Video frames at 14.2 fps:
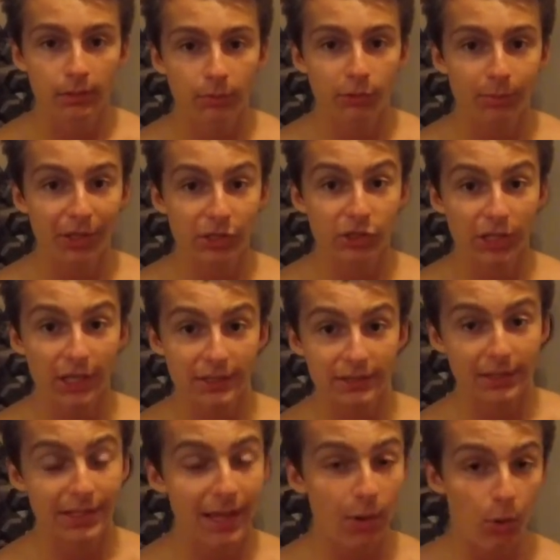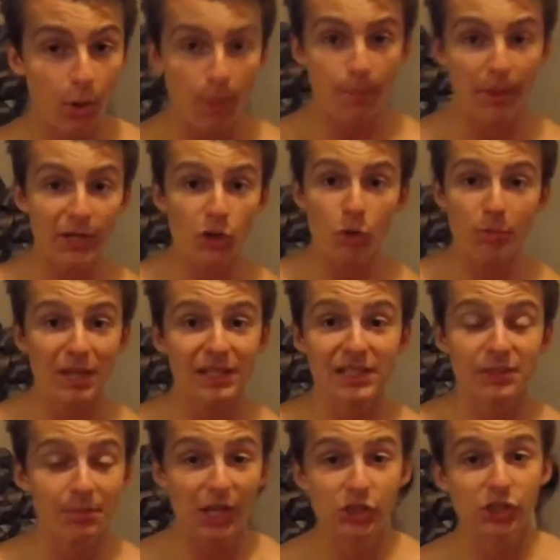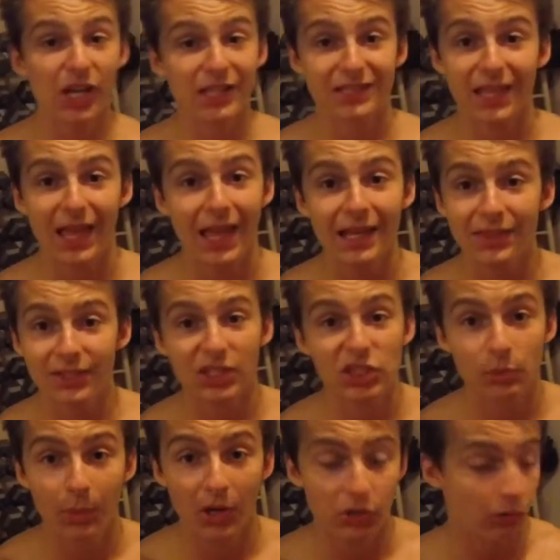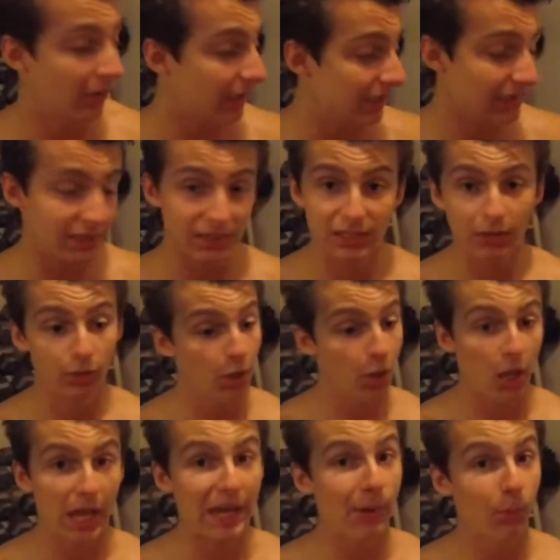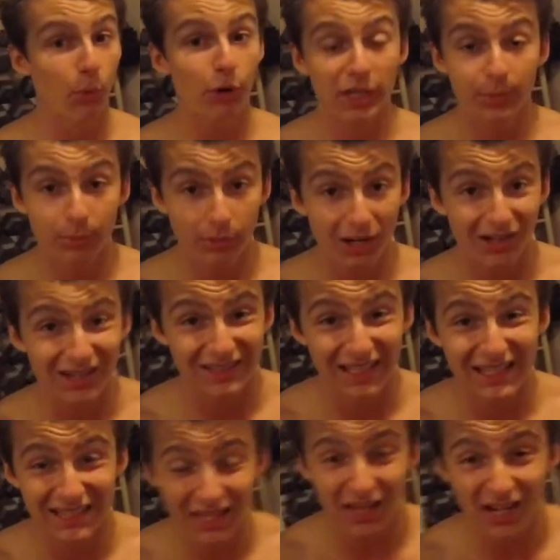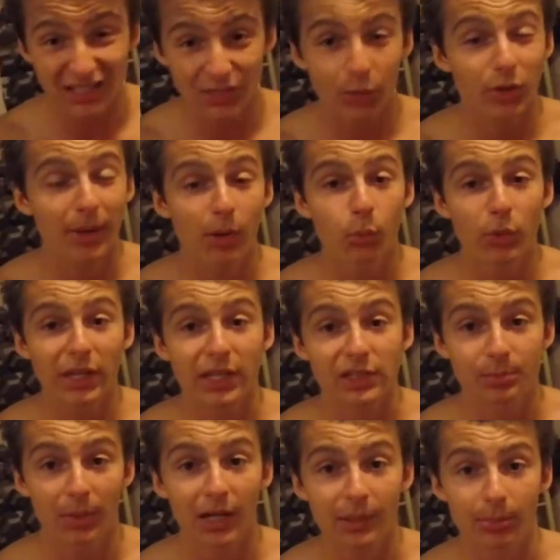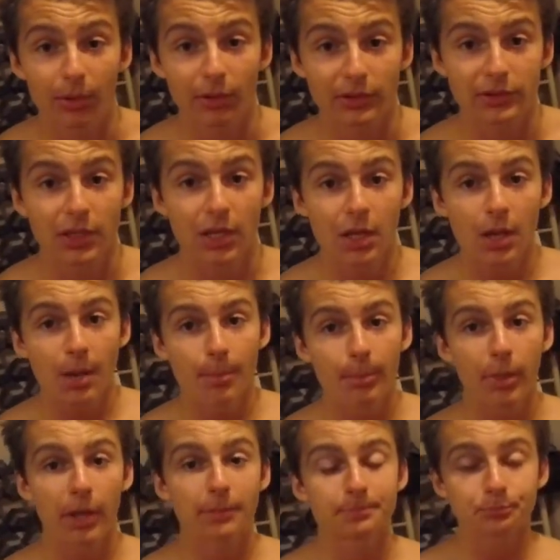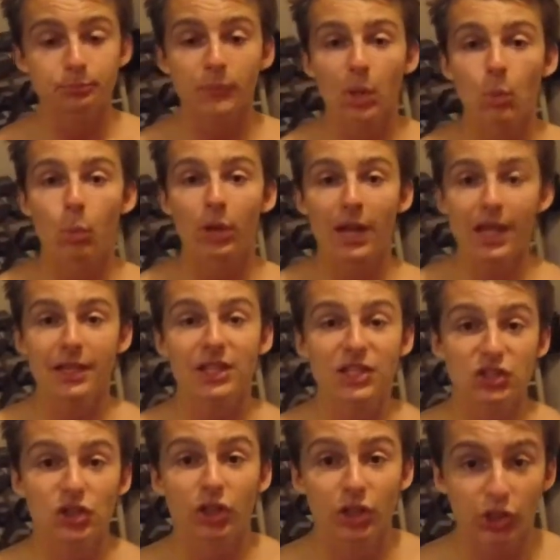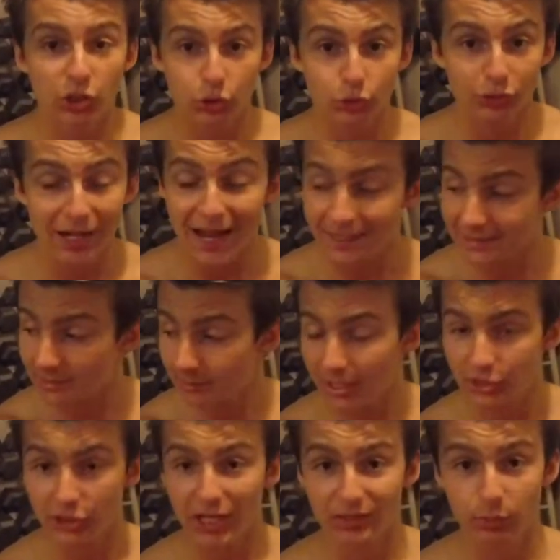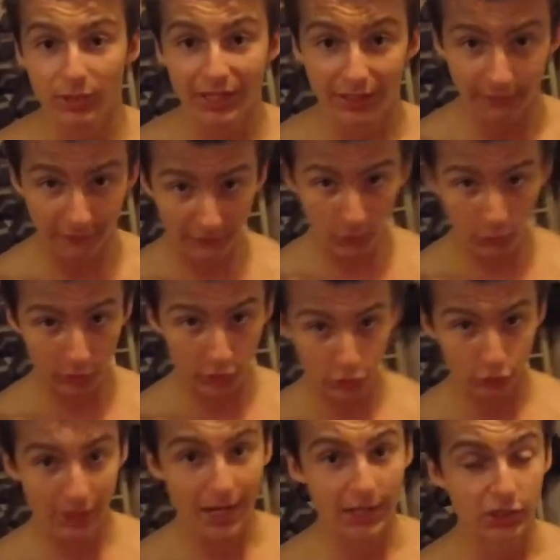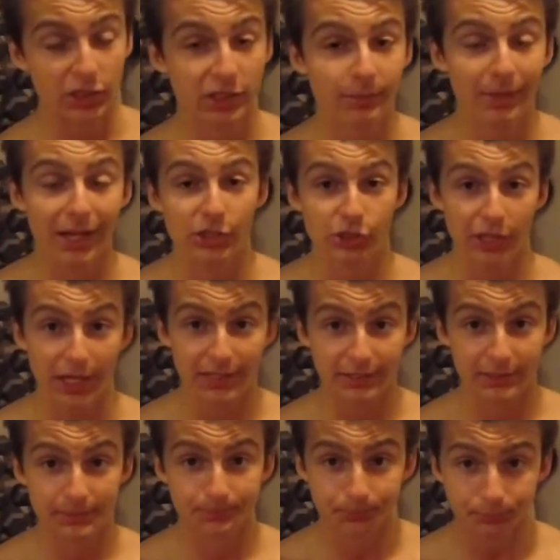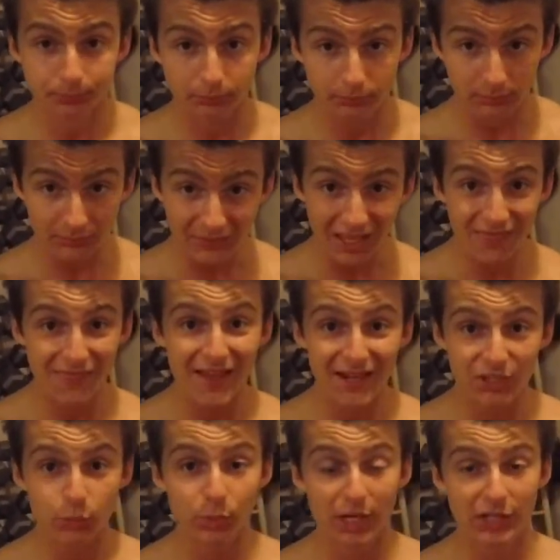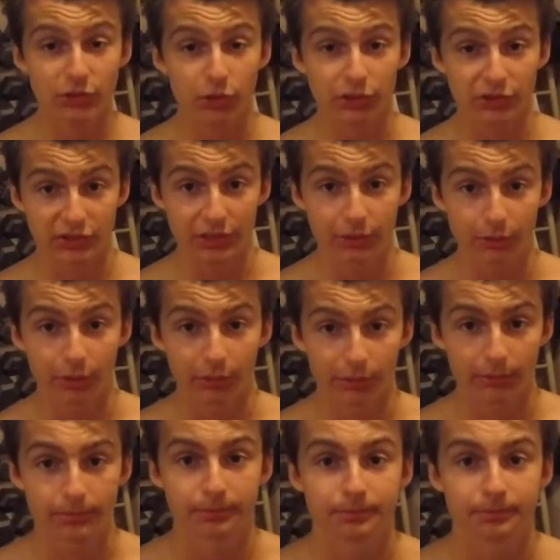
with my chest. Now, by no means is my chest anything special. It is still a work in progress. It's honestly one of my weakest body parts. But when I can start contracting my chest, when I can feel the contraction in my chest, that is when I start to see growth.